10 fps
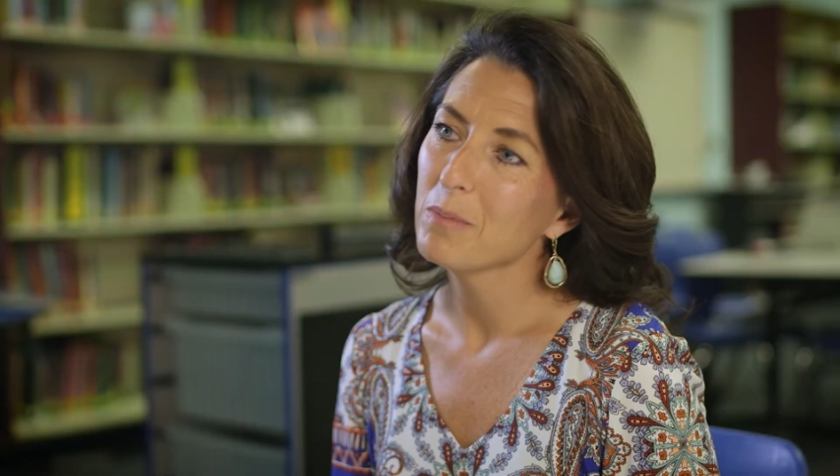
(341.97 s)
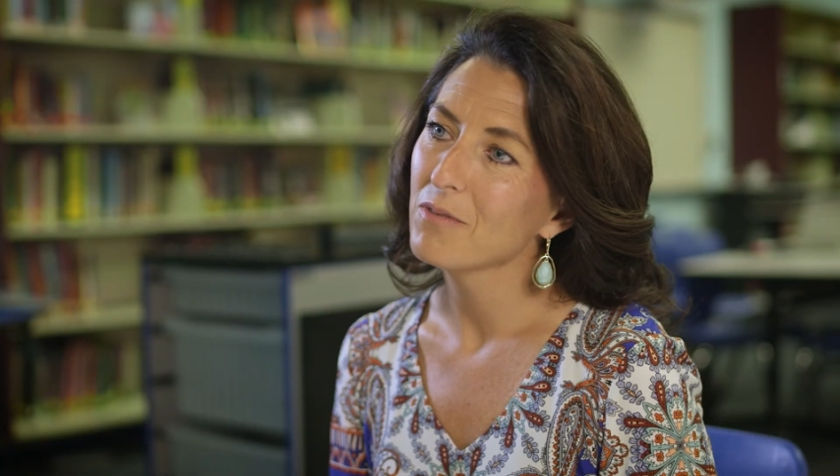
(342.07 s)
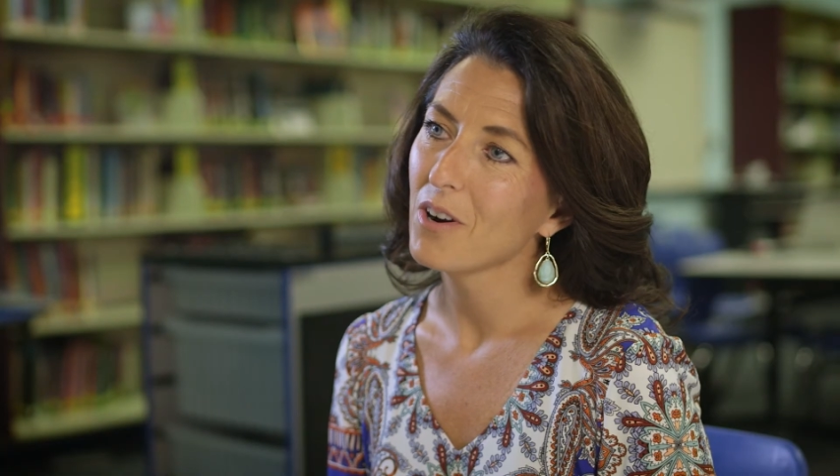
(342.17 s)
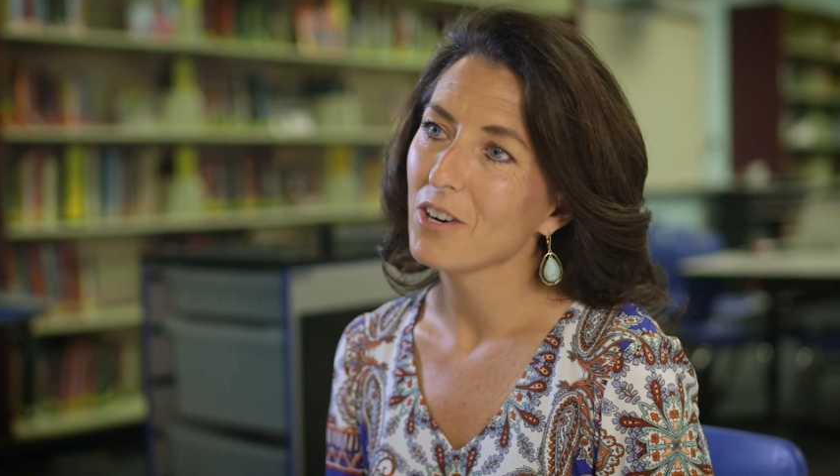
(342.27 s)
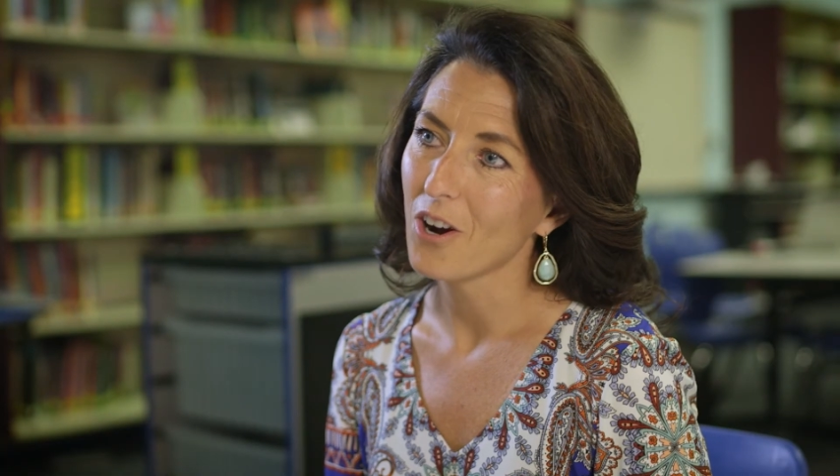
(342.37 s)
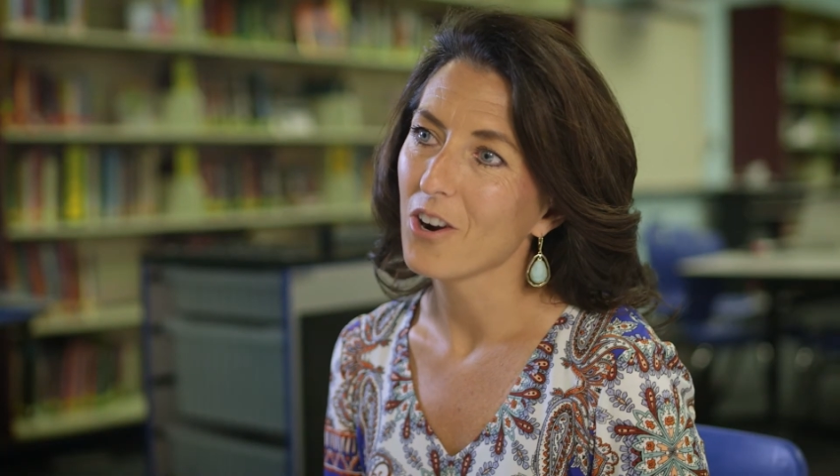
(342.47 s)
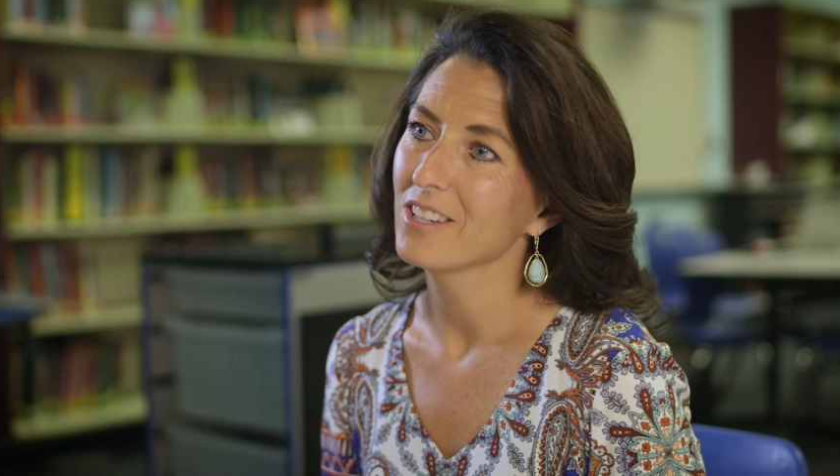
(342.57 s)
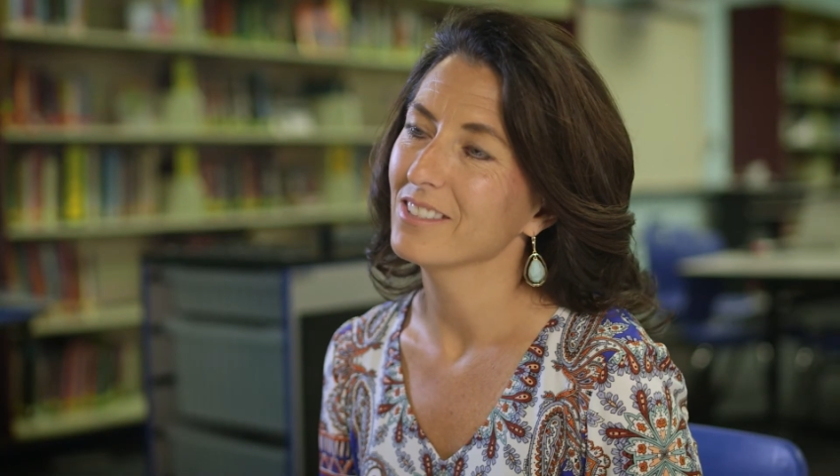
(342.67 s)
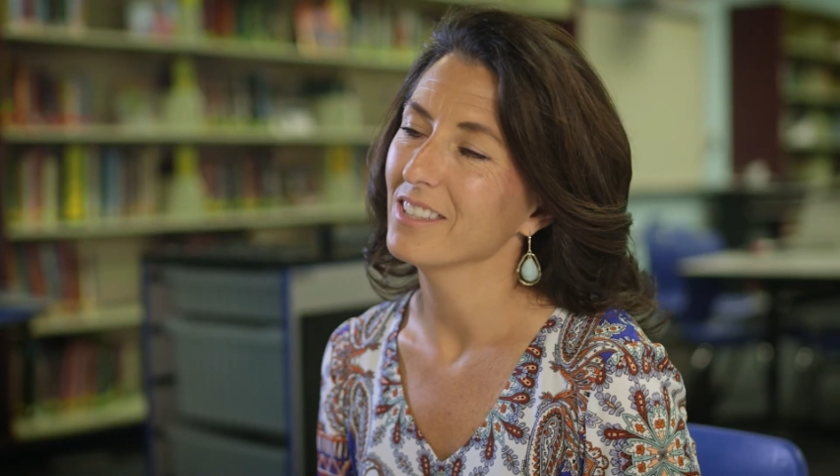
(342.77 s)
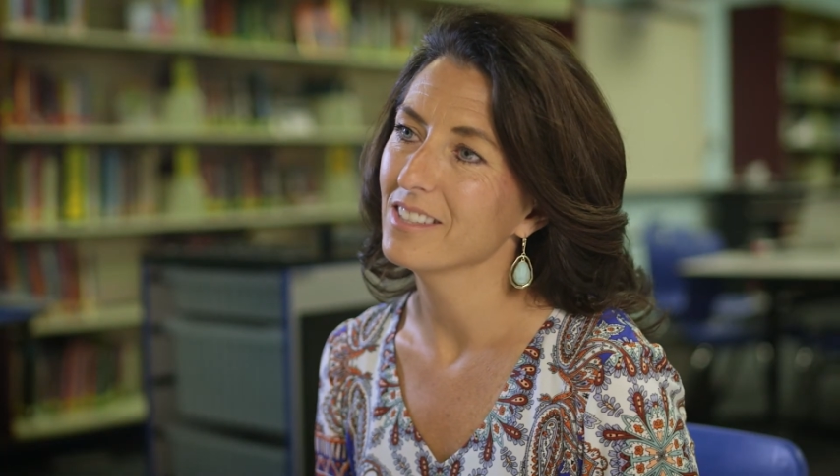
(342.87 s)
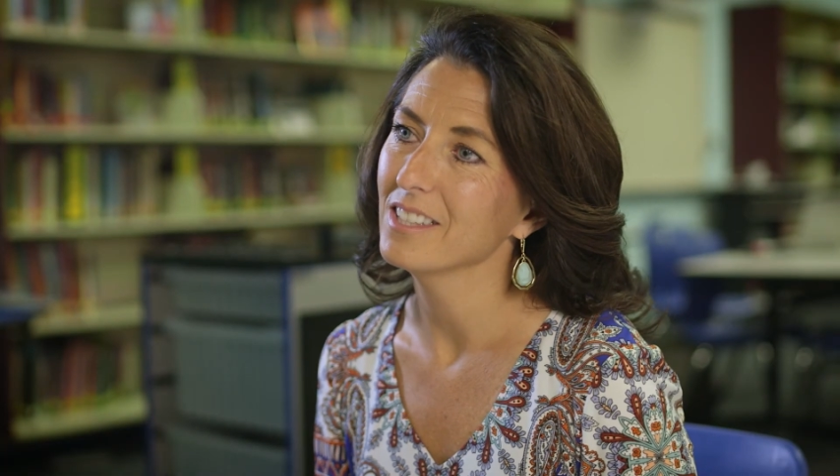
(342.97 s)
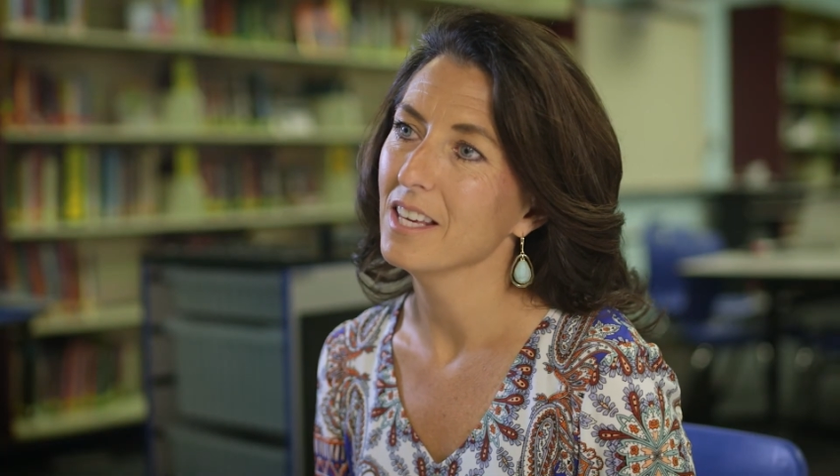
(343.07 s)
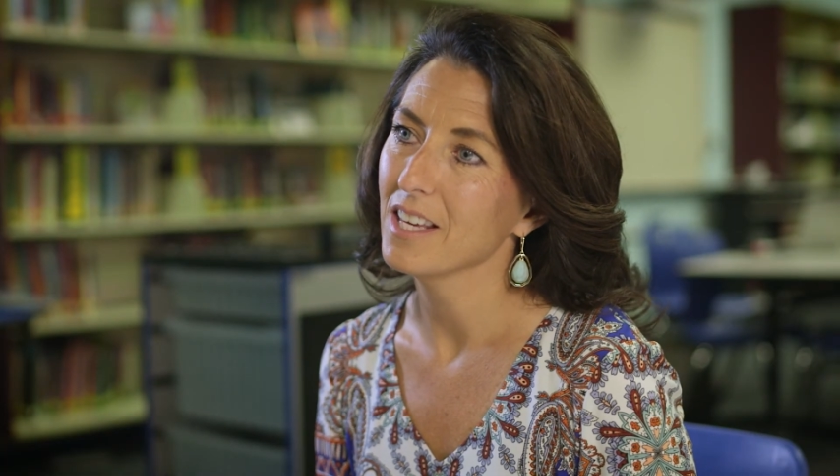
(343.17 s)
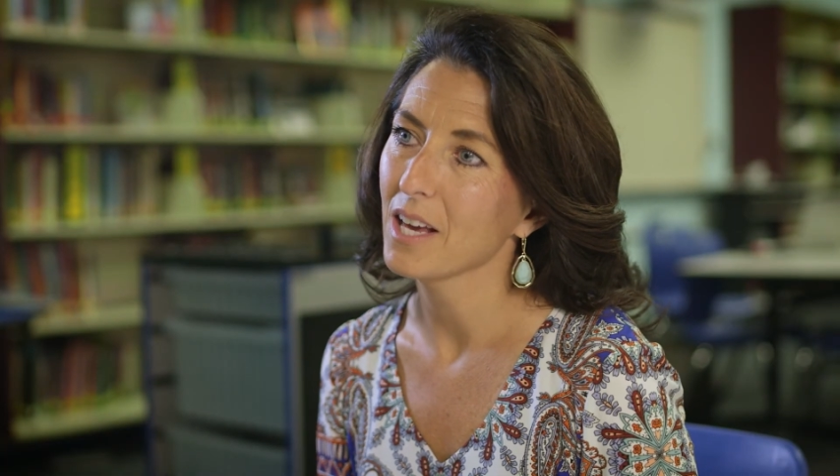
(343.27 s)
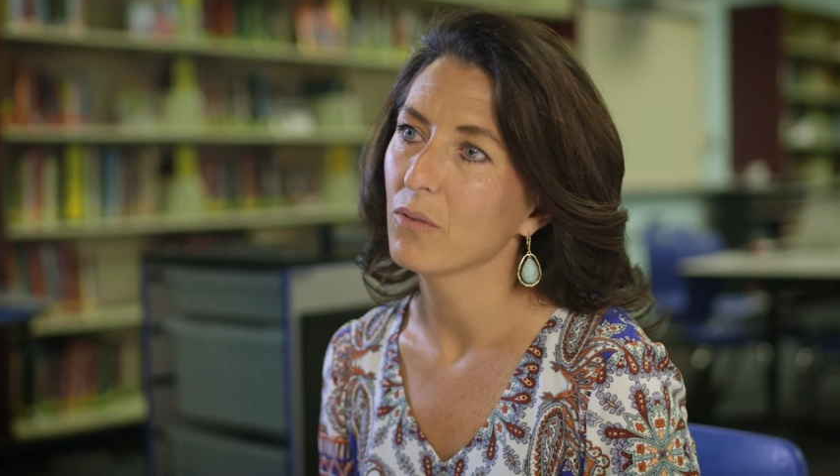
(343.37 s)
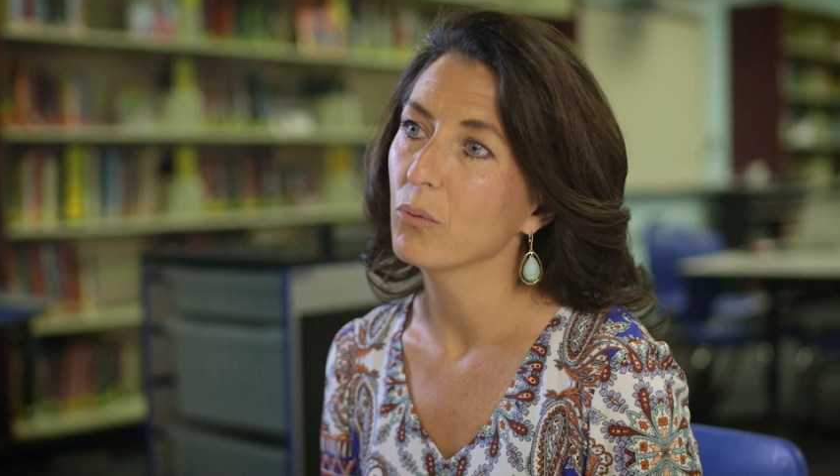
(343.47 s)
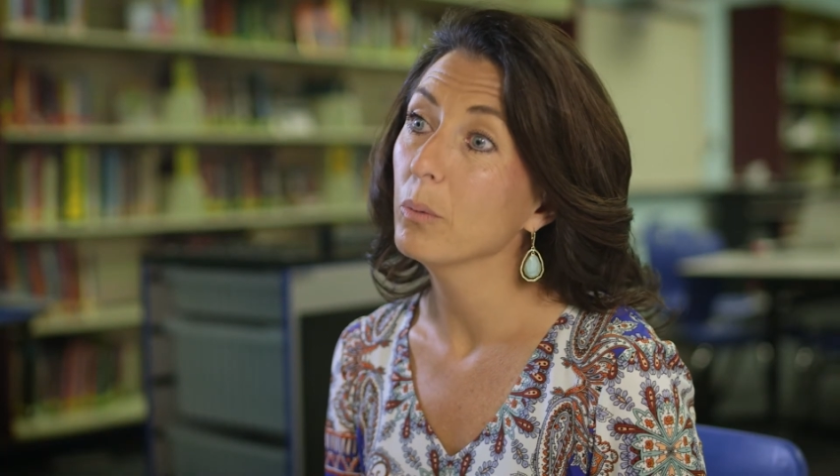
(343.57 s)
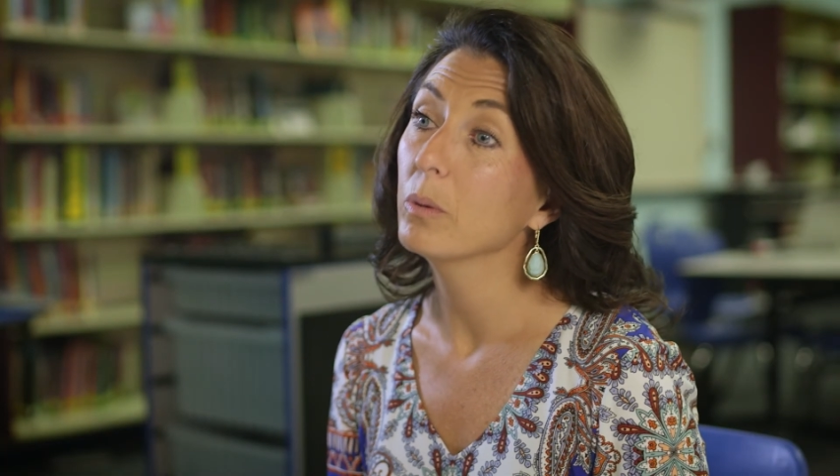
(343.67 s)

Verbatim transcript: of our hearts at C E F,